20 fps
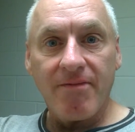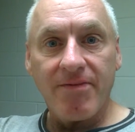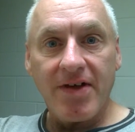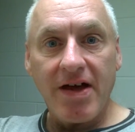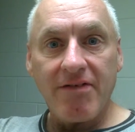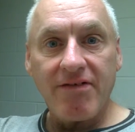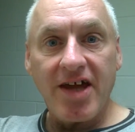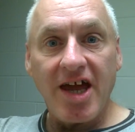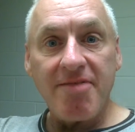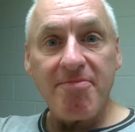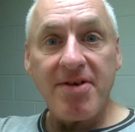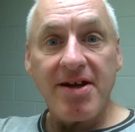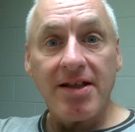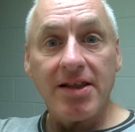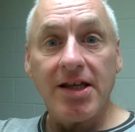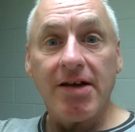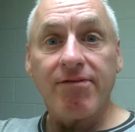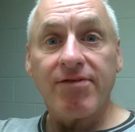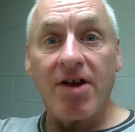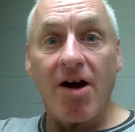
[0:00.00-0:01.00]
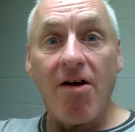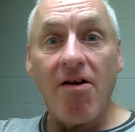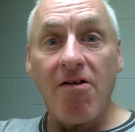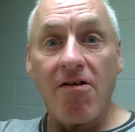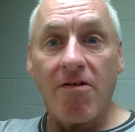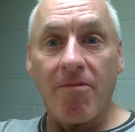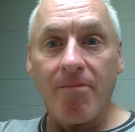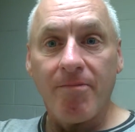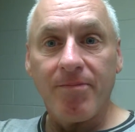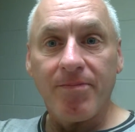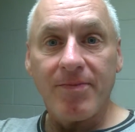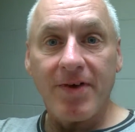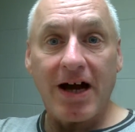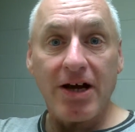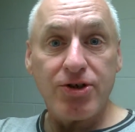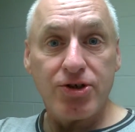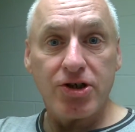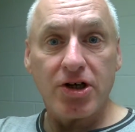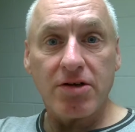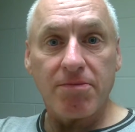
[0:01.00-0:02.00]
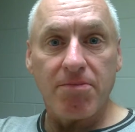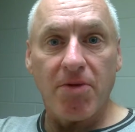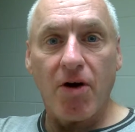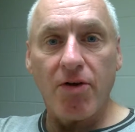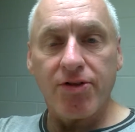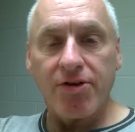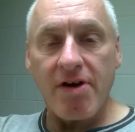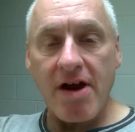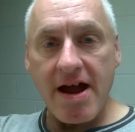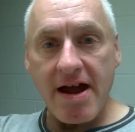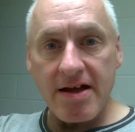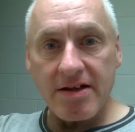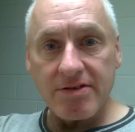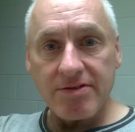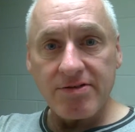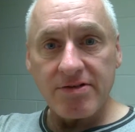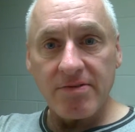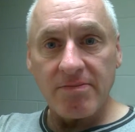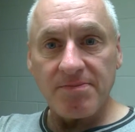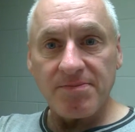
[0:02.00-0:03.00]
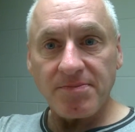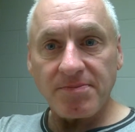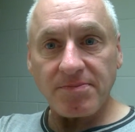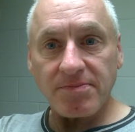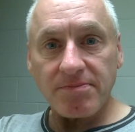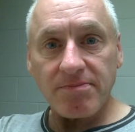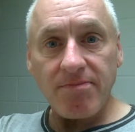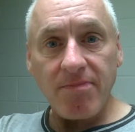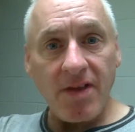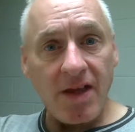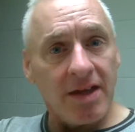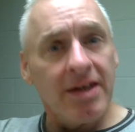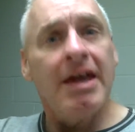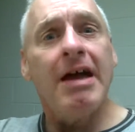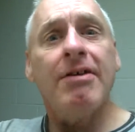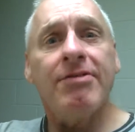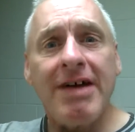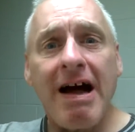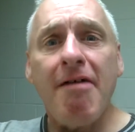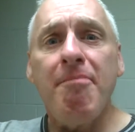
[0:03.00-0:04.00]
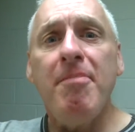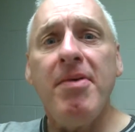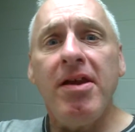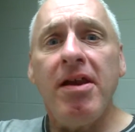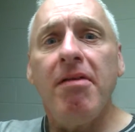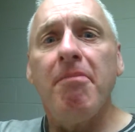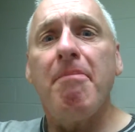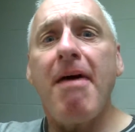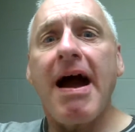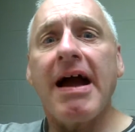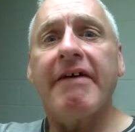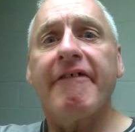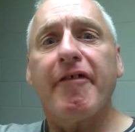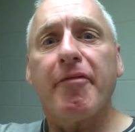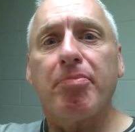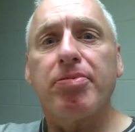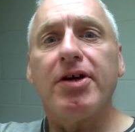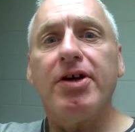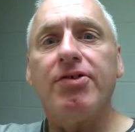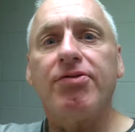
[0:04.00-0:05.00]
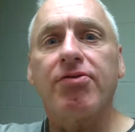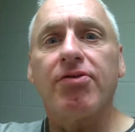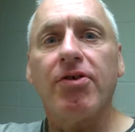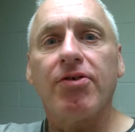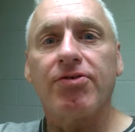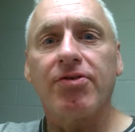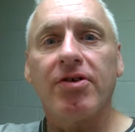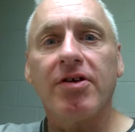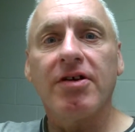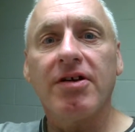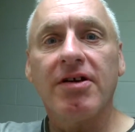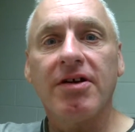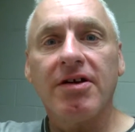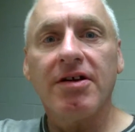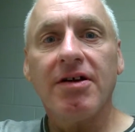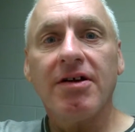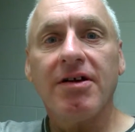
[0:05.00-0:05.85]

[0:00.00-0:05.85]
they gave me a lift home. I shook both their hands. Yes, I've been in the back of a police cruiser.